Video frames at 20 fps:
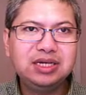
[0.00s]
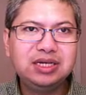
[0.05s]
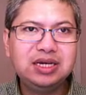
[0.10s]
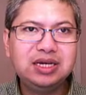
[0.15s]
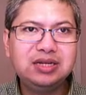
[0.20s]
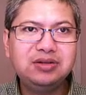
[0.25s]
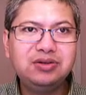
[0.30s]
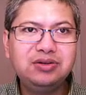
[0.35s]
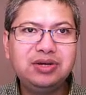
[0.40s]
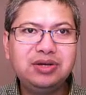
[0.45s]

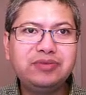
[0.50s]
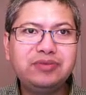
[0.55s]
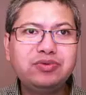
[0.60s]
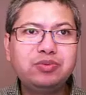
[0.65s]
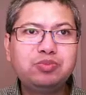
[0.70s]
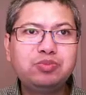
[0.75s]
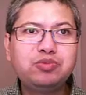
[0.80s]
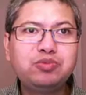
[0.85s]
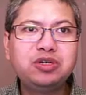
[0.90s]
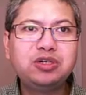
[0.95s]
and you
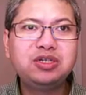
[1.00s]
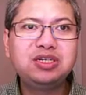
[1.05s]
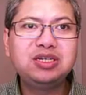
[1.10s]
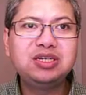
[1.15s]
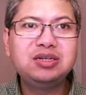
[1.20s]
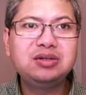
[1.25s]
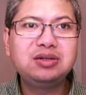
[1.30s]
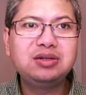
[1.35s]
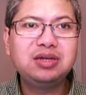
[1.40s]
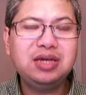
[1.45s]
have to
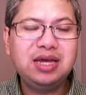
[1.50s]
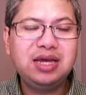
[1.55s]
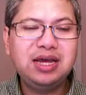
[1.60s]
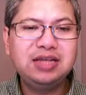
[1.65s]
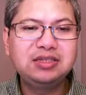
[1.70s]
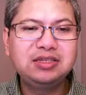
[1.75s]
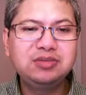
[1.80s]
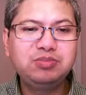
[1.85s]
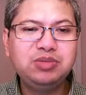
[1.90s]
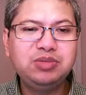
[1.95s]
print it
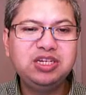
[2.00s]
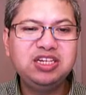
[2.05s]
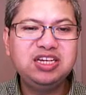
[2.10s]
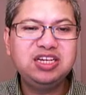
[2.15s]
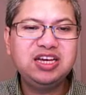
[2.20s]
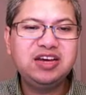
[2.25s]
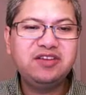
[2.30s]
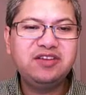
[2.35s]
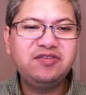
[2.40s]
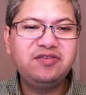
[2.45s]
as a
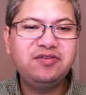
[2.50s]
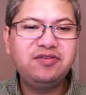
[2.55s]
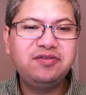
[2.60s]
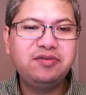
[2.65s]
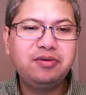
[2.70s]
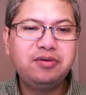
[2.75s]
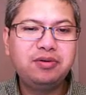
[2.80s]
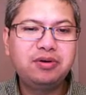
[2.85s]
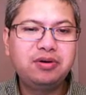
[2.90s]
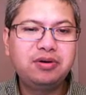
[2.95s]

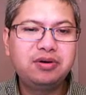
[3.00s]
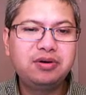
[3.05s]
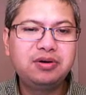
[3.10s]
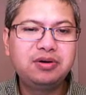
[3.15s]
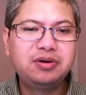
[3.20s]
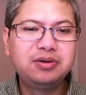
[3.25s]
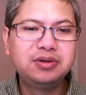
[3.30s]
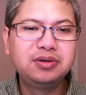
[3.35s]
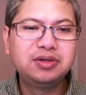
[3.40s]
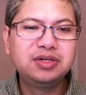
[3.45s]
PDF
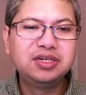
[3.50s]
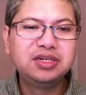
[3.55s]
or